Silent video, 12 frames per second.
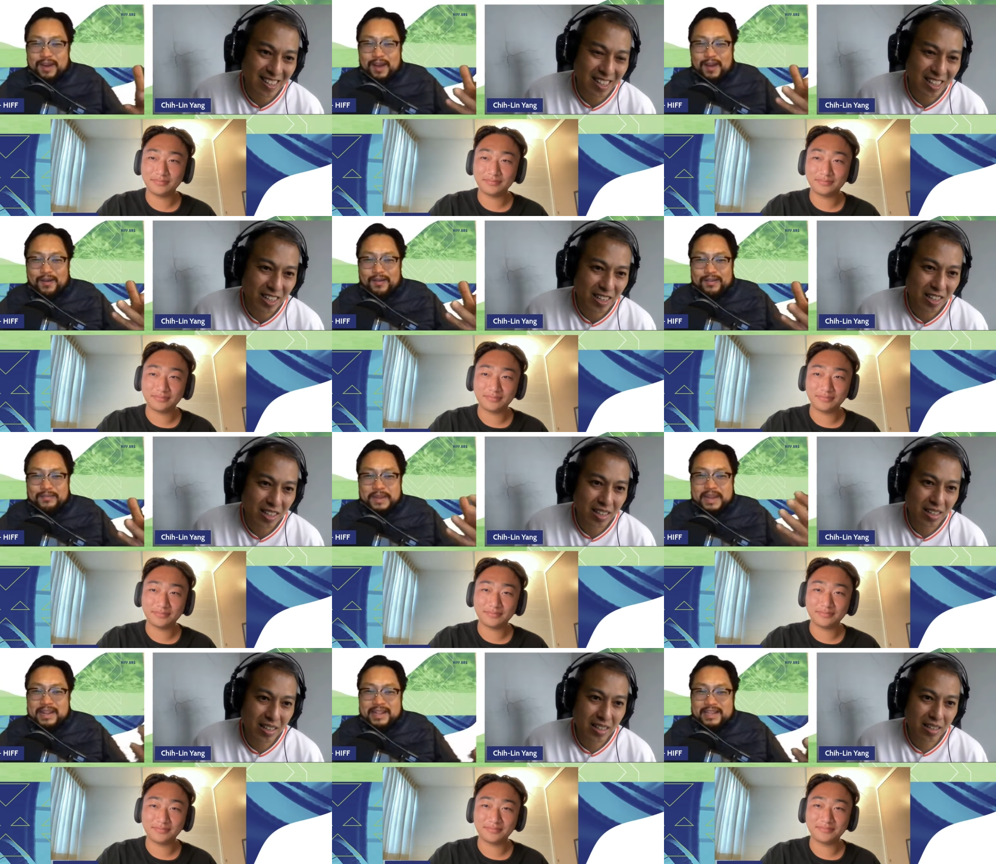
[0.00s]
Speaker 1: uh,
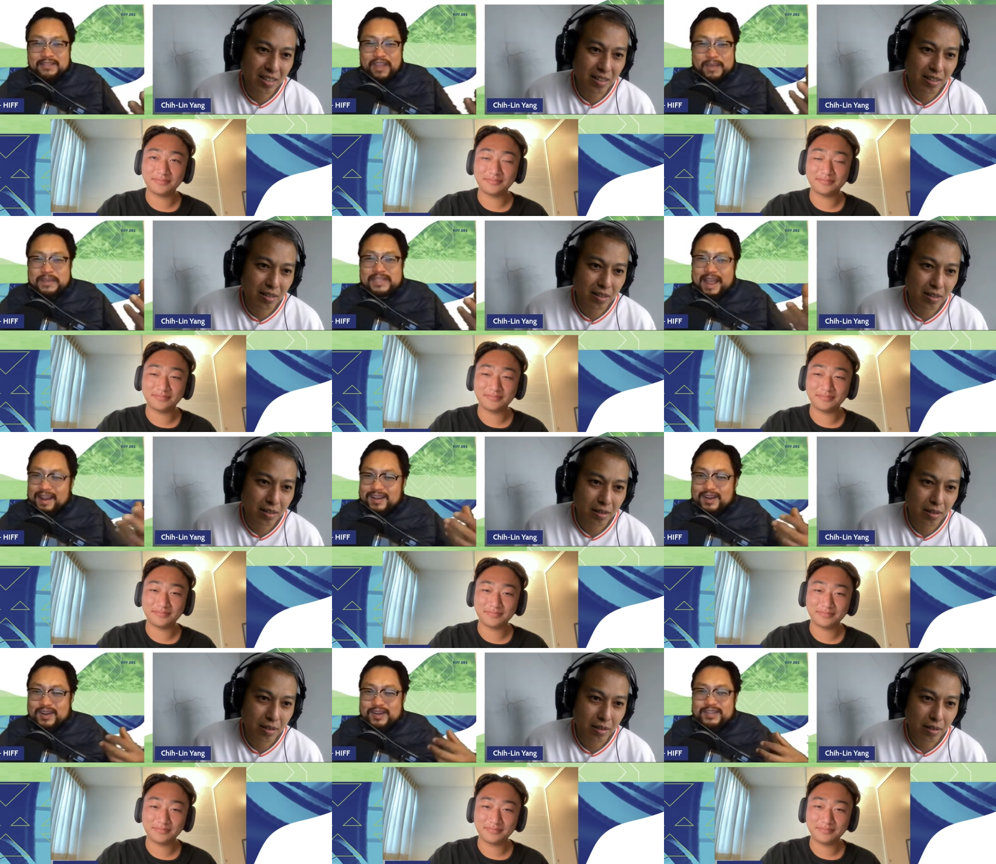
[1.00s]
meeting these famous
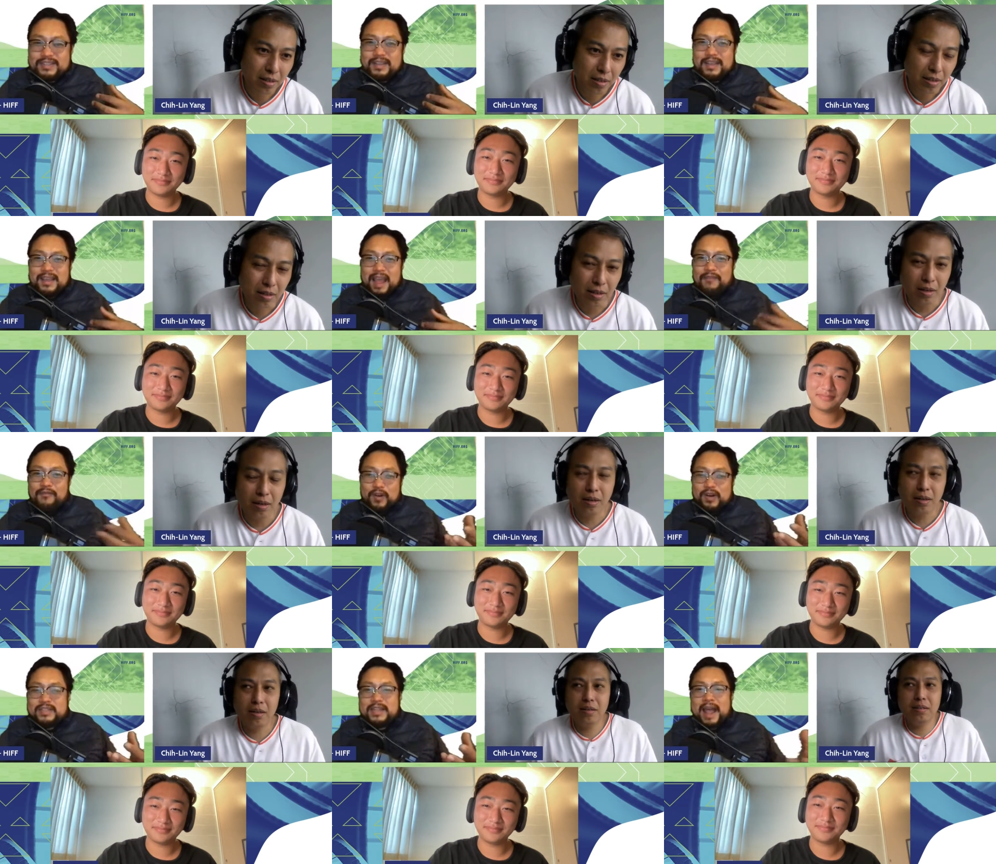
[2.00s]
actors at
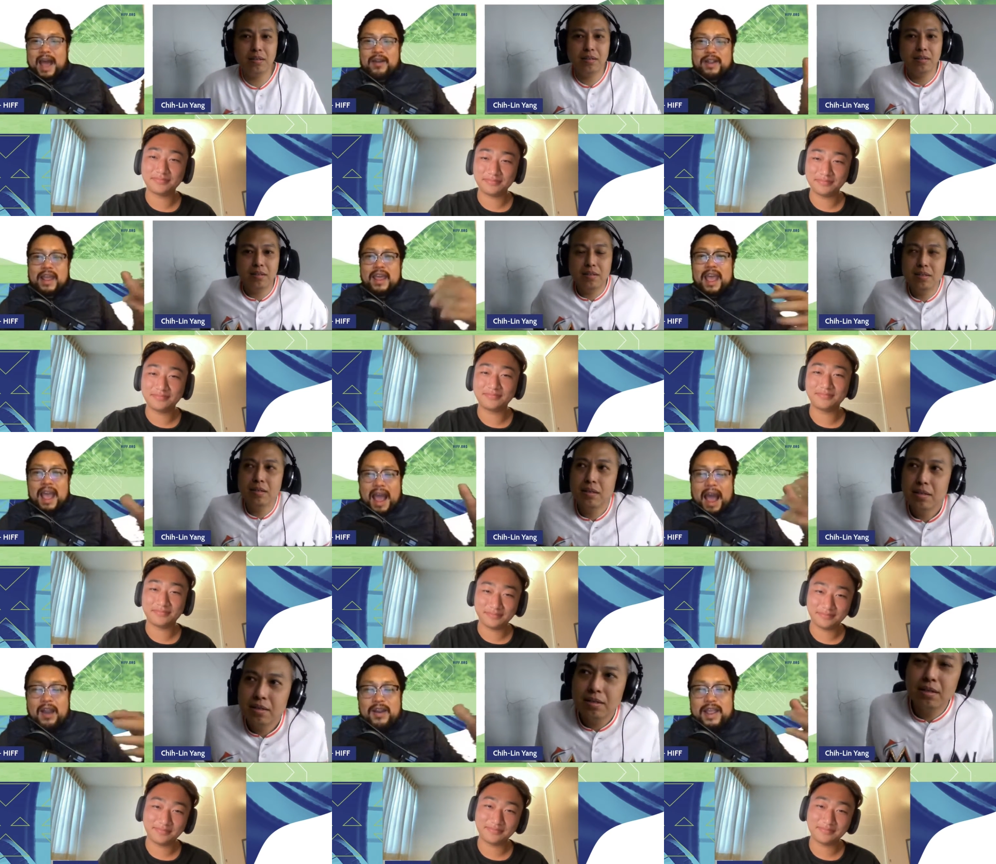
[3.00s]
uh, first? How did they ah.
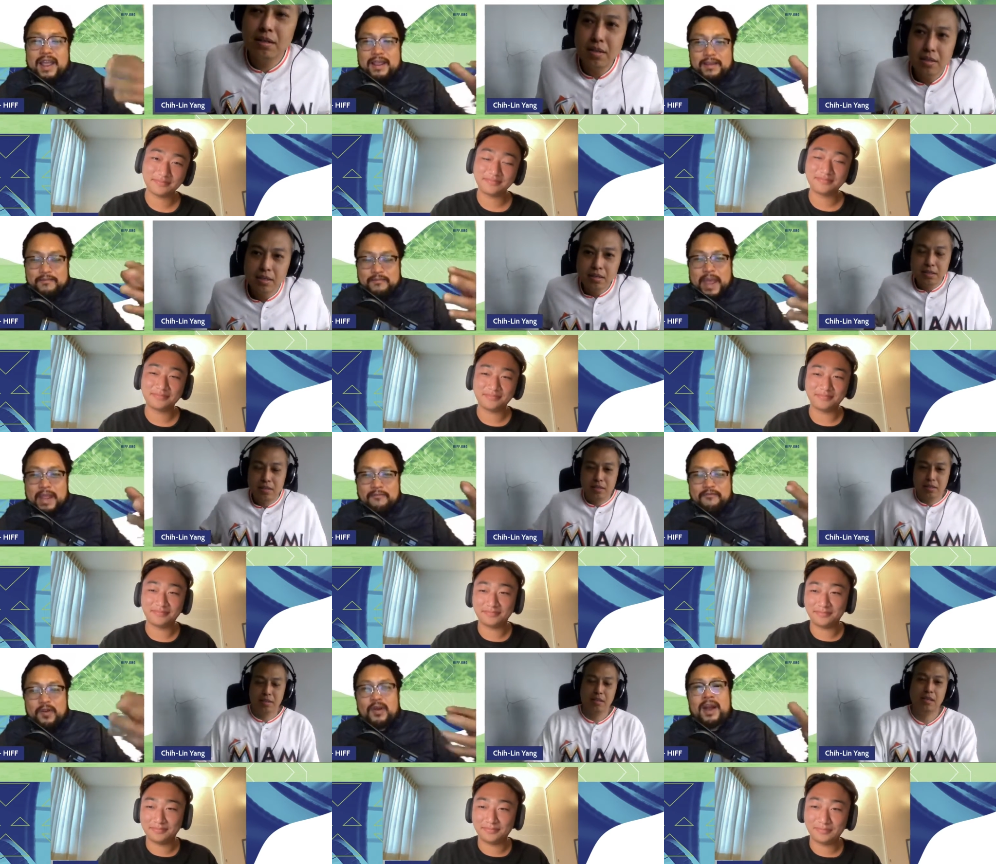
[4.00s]
How did they make
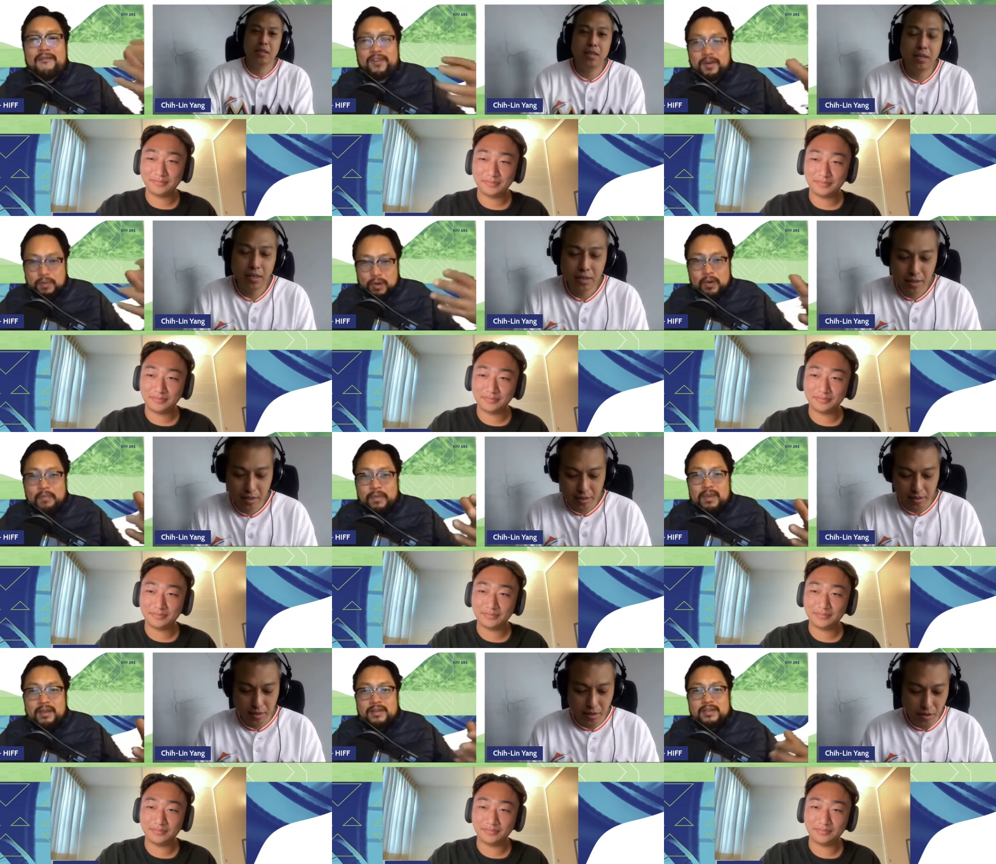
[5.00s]
them feel comfortable?
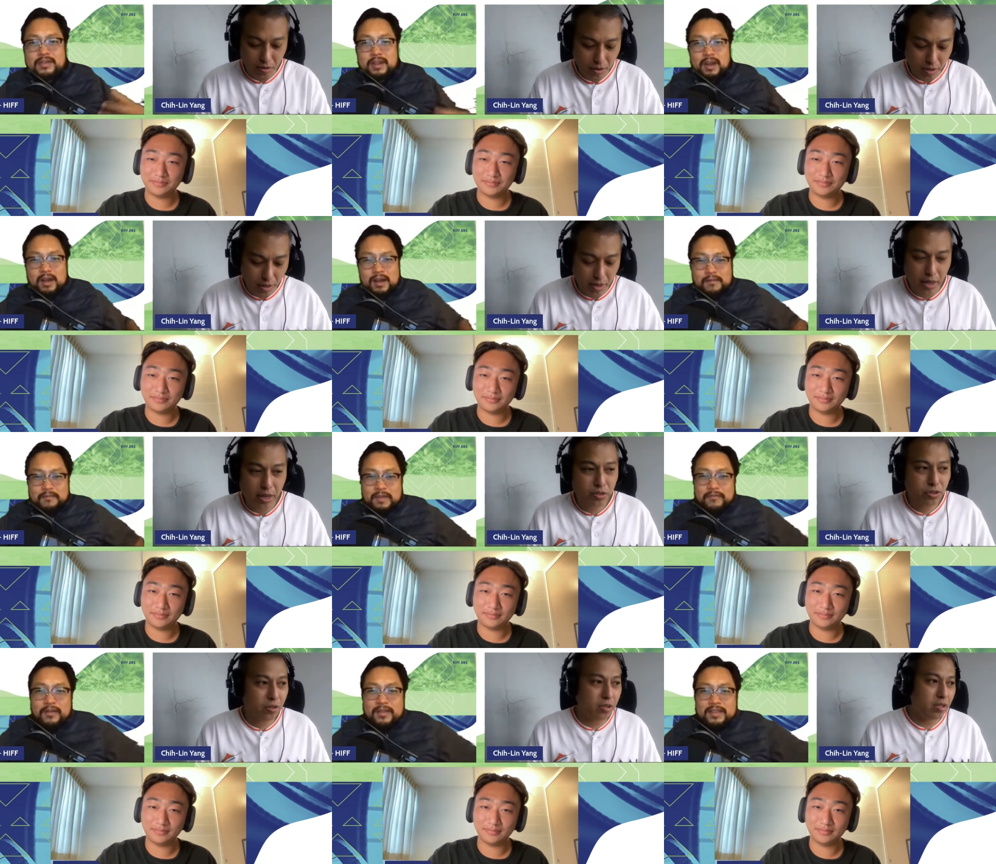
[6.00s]
Speaker 2: Okay,
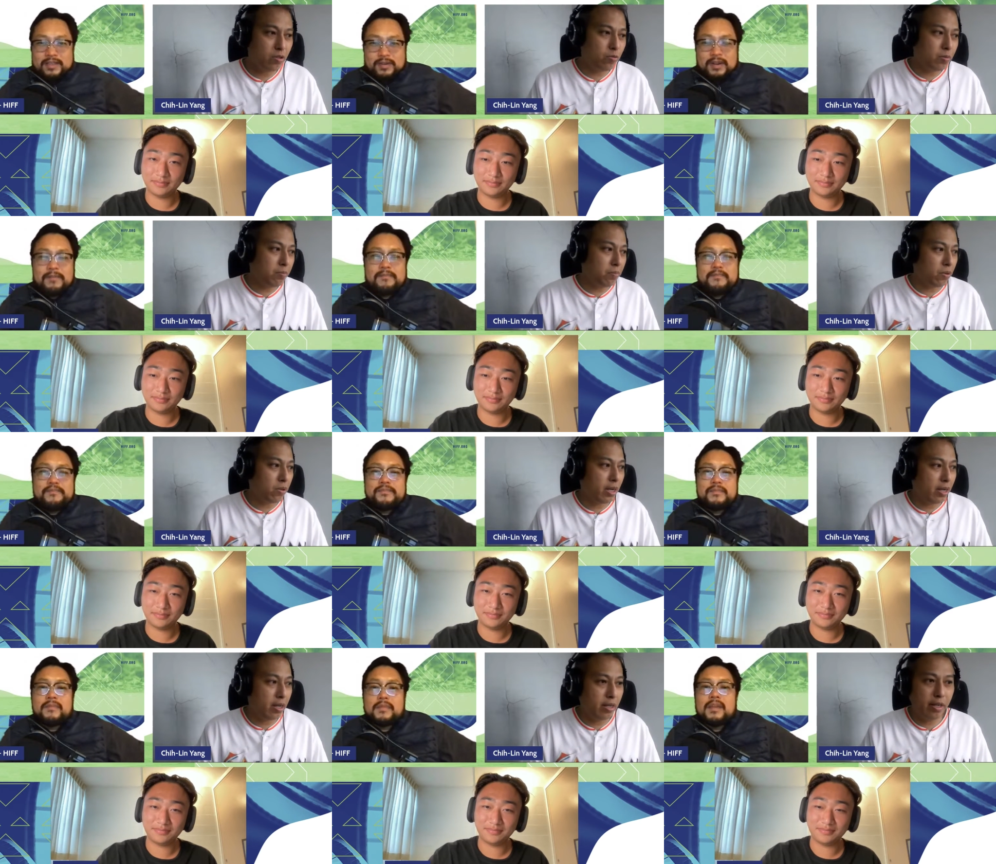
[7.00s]
actually, Umin
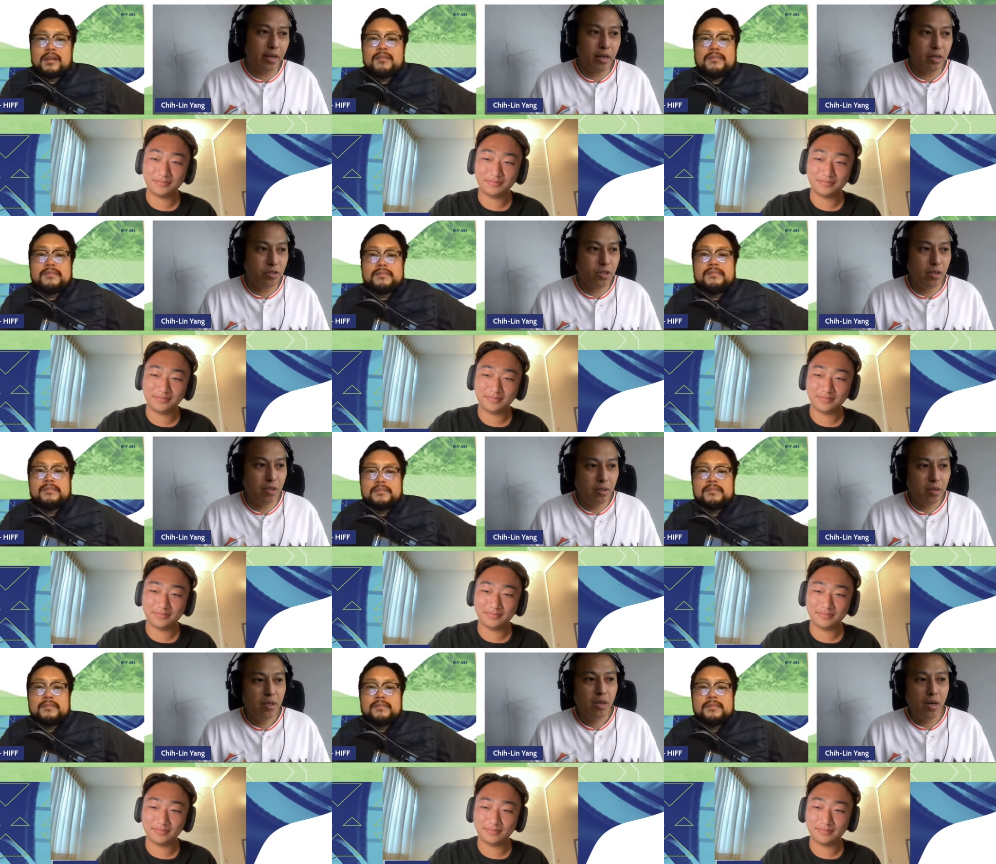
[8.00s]
Boya and Anna
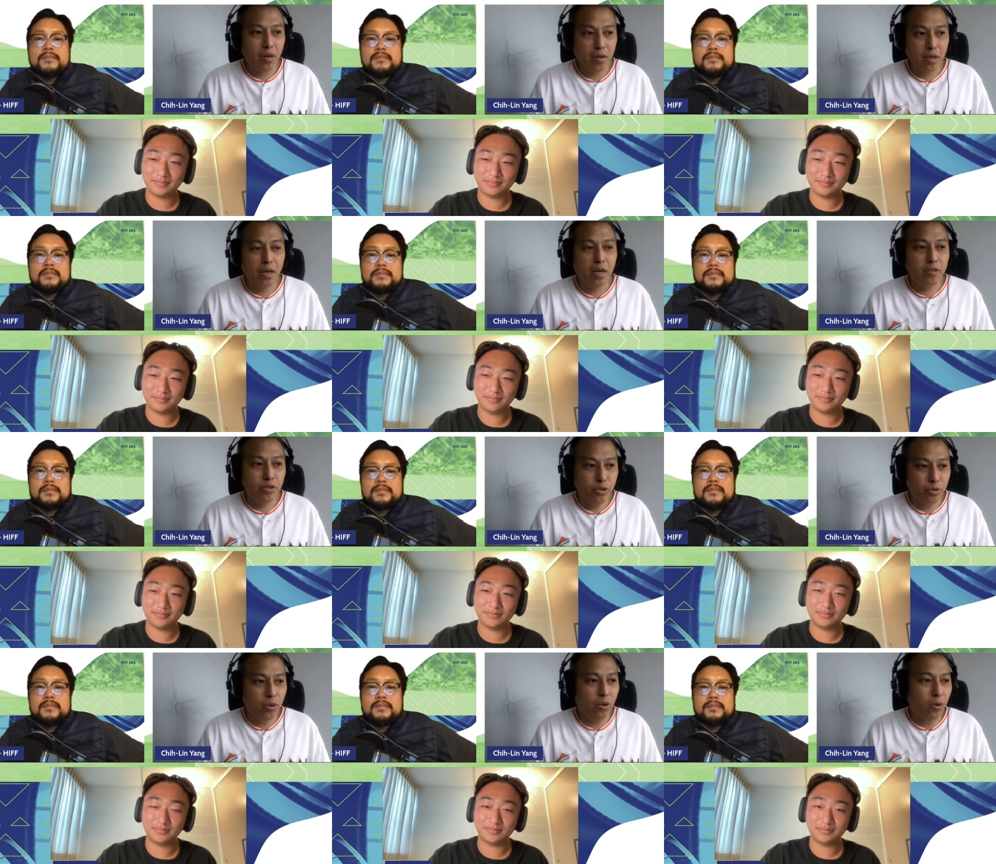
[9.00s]
Chen are kind
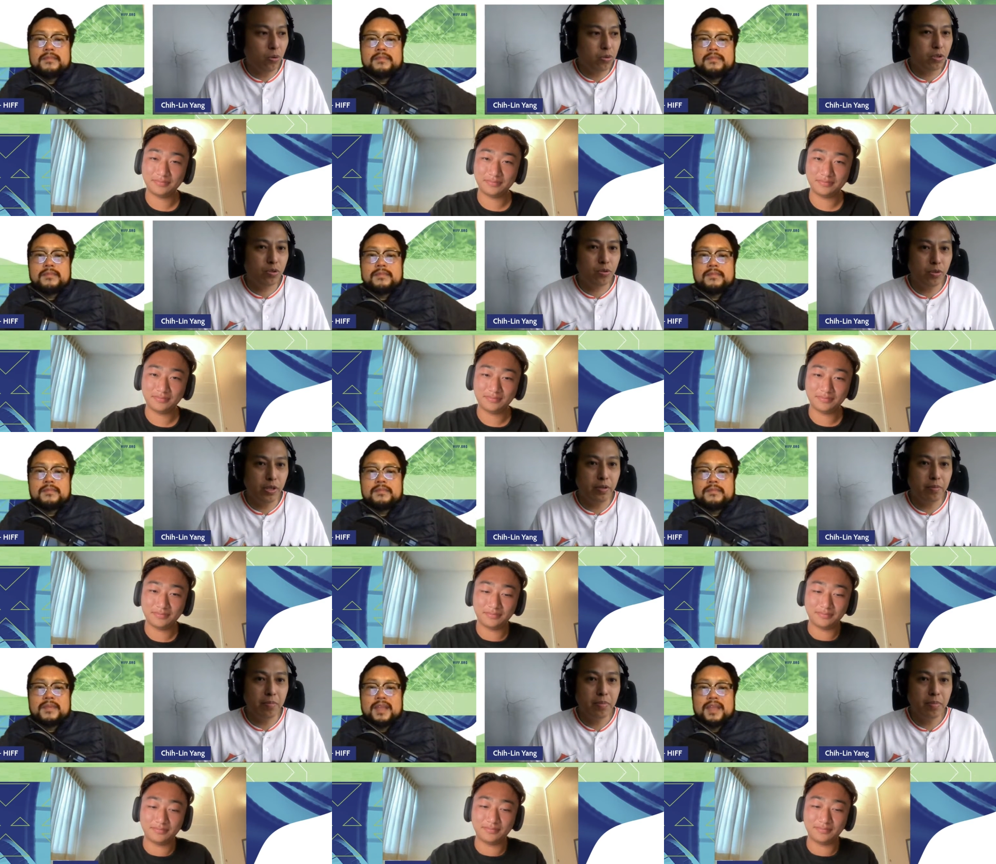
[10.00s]
too old to them.